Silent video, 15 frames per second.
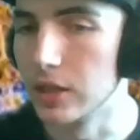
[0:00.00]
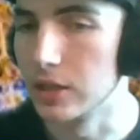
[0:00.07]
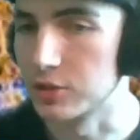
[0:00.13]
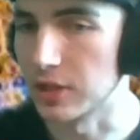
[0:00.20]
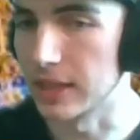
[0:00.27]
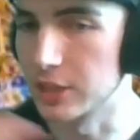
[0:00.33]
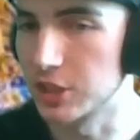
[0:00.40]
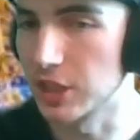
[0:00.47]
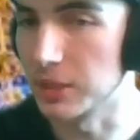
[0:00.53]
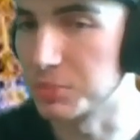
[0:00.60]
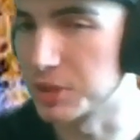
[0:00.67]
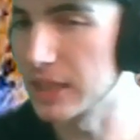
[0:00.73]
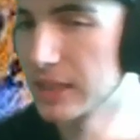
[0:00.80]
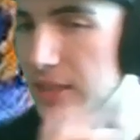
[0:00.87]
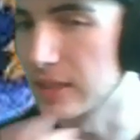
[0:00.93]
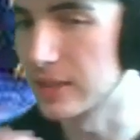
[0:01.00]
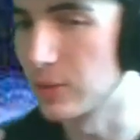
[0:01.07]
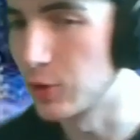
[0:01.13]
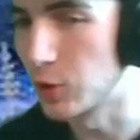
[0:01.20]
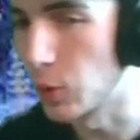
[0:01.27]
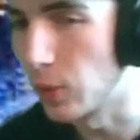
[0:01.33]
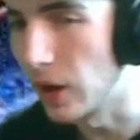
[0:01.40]
trying to shape Jesus
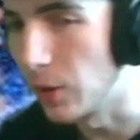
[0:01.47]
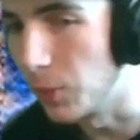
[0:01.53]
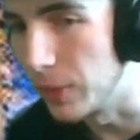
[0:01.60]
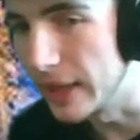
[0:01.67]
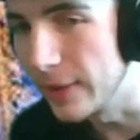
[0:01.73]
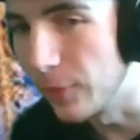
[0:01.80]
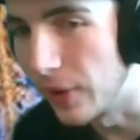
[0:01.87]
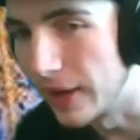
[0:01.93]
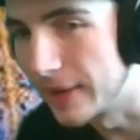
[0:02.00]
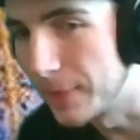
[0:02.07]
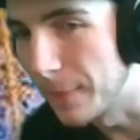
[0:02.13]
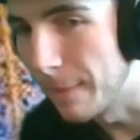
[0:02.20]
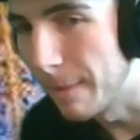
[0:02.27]
into what we want,